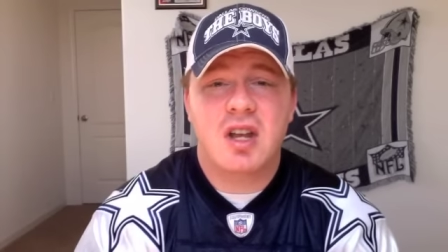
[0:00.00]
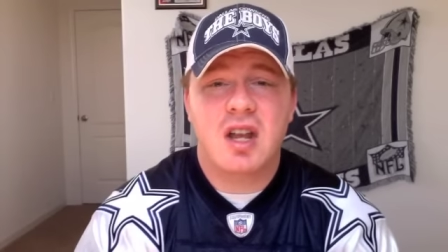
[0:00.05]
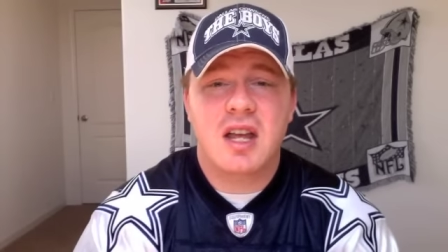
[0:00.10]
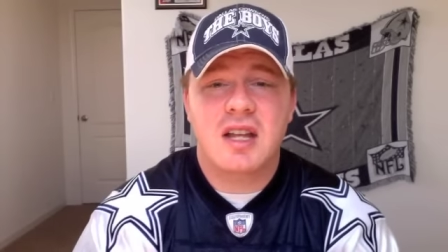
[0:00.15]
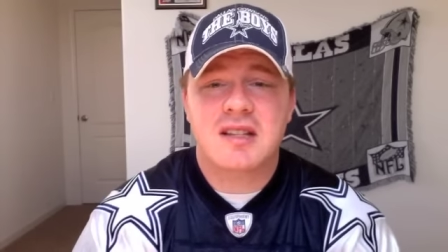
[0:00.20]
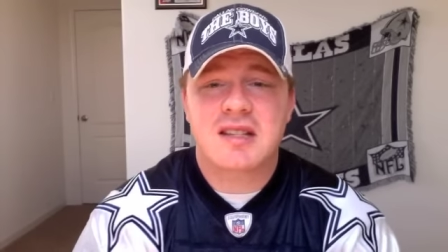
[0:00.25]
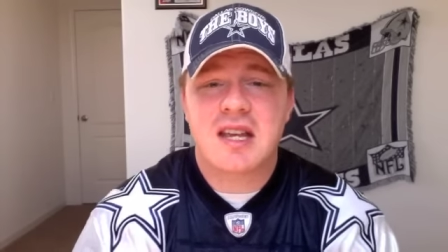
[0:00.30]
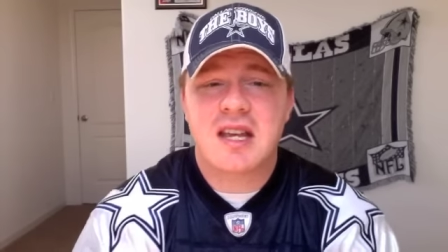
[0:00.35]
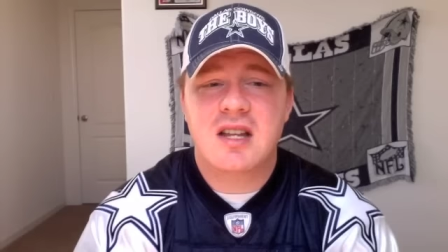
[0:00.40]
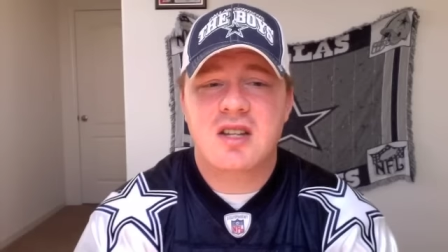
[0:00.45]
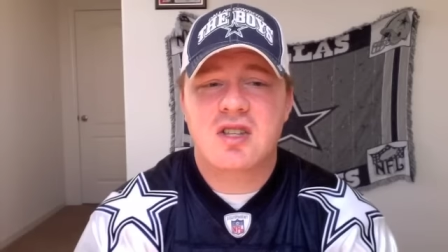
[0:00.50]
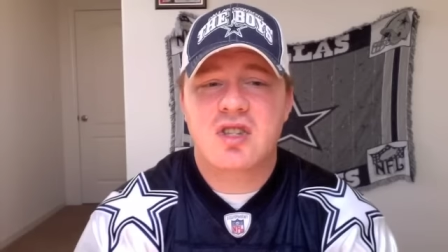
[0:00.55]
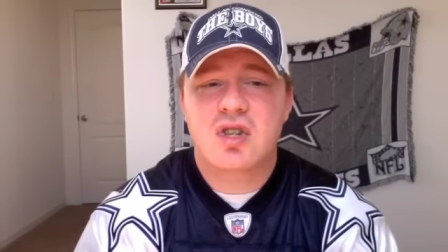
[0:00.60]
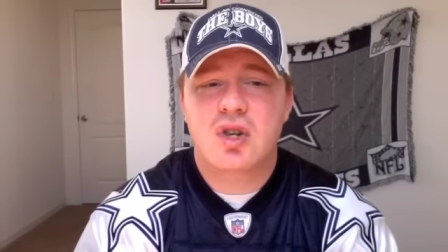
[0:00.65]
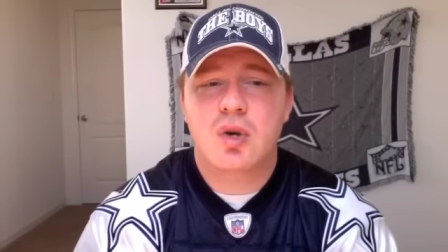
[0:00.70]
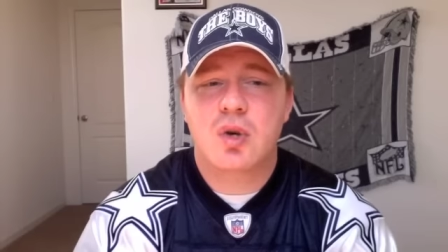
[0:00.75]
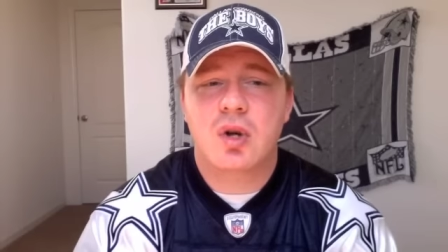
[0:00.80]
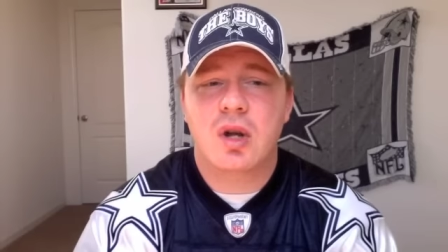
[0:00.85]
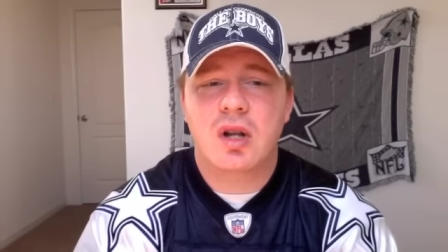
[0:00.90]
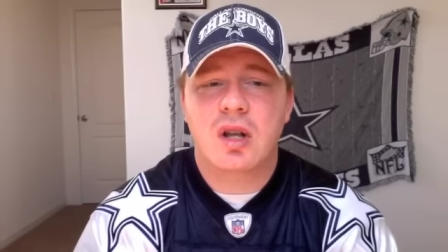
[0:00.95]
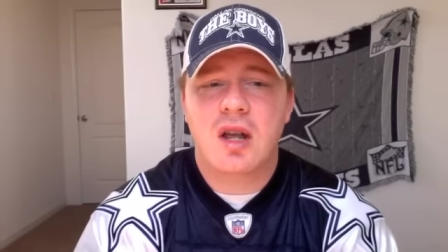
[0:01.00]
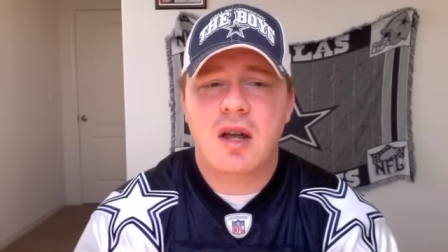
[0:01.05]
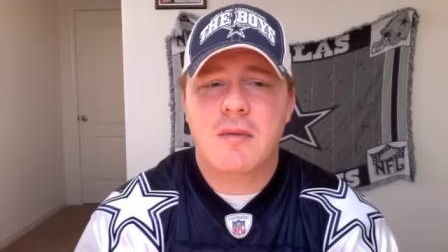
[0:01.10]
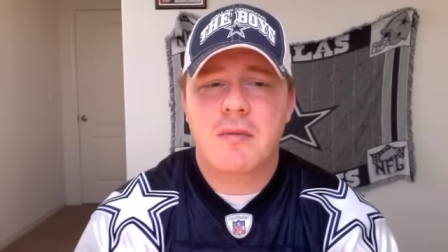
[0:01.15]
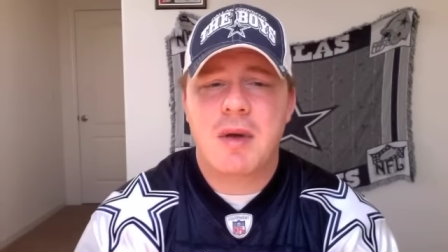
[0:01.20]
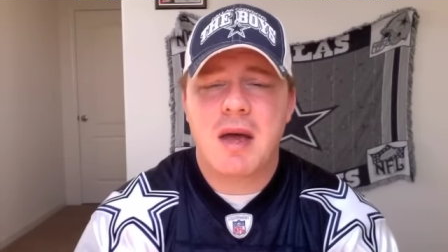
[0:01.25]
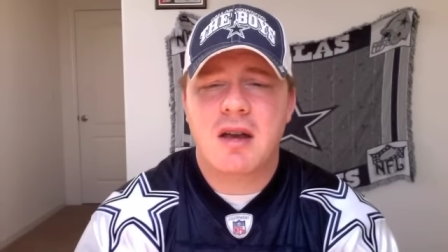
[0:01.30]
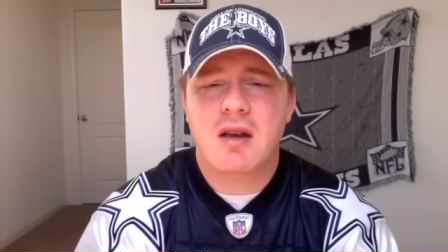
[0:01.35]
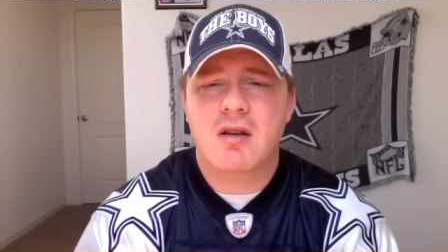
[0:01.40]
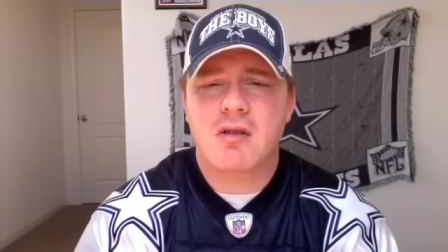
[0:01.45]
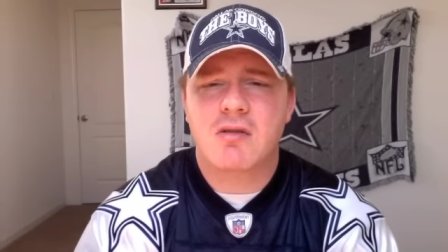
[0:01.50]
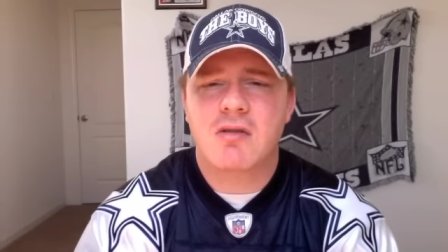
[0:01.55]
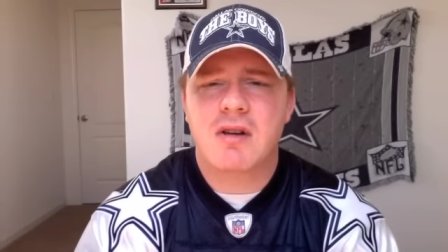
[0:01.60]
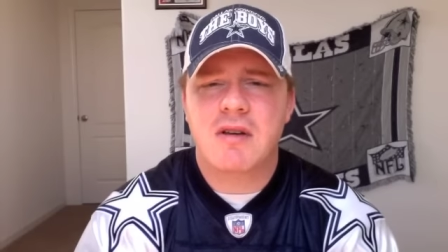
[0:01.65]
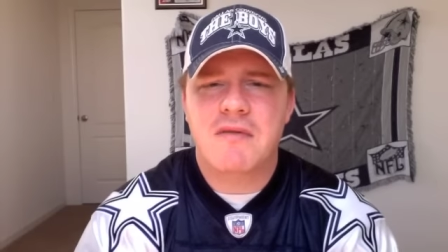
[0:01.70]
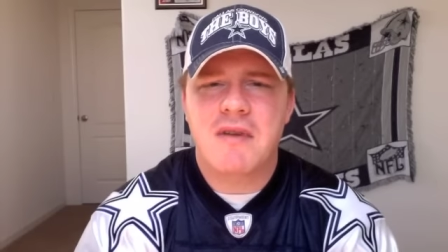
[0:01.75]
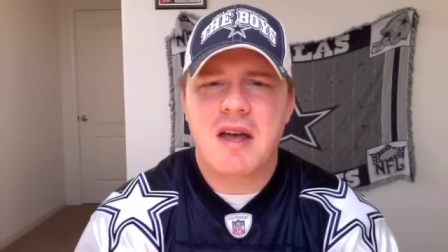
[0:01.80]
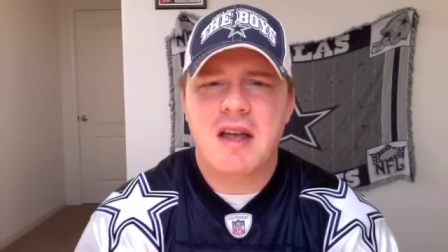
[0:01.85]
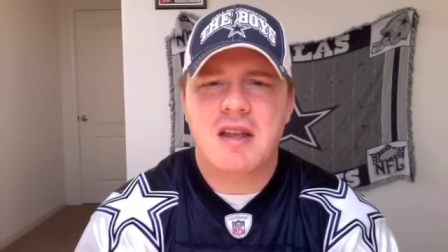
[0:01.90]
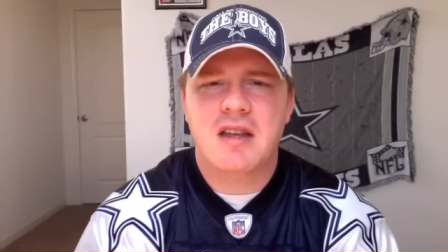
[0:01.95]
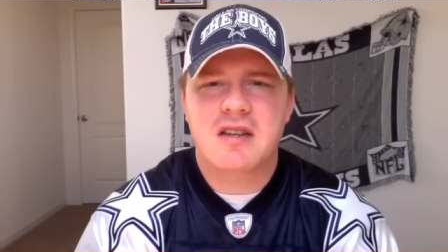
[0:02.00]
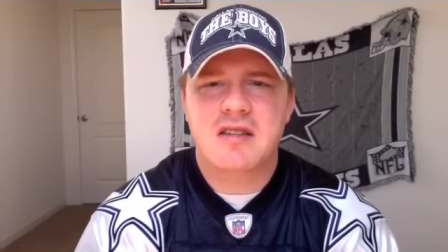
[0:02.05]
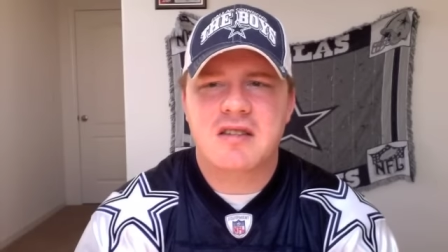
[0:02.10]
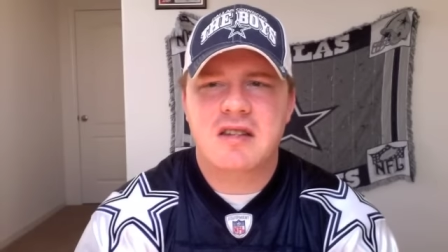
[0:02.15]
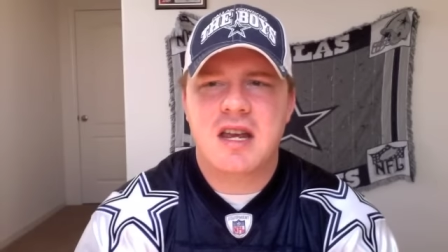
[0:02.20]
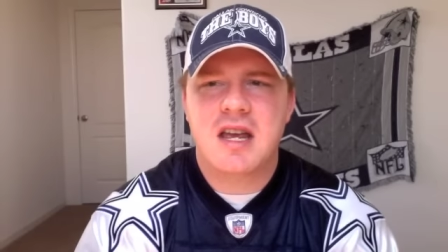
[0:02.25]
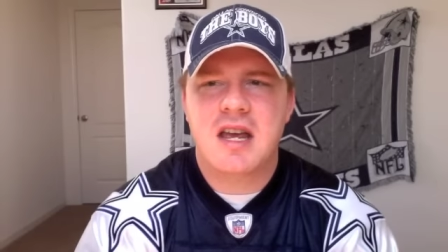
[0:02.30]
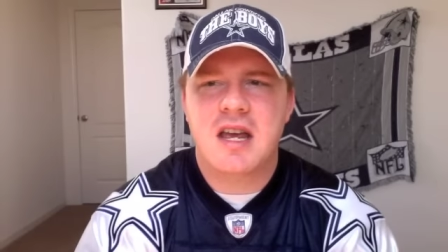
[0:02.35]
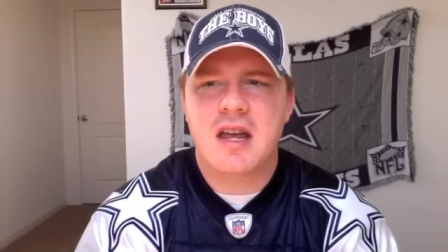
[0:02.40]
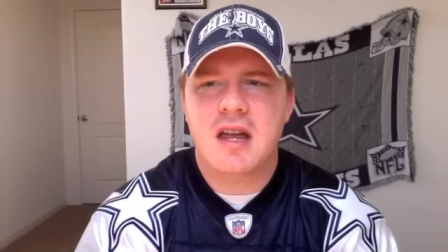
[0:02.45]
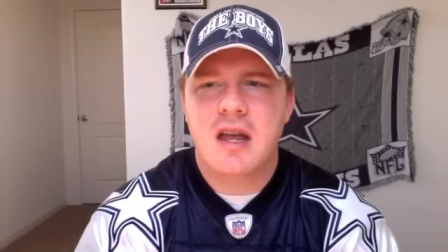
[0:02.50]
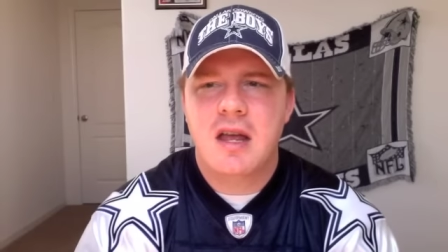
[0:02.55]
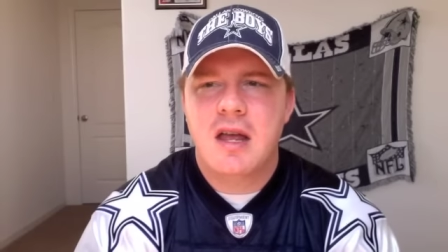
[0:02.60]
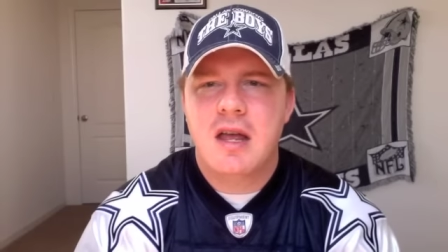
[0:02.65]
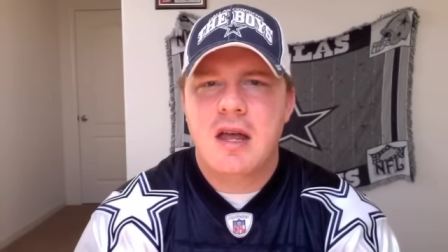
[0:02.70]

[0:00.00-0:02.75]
like Dan Skuta, linebacker, Grand Valley State.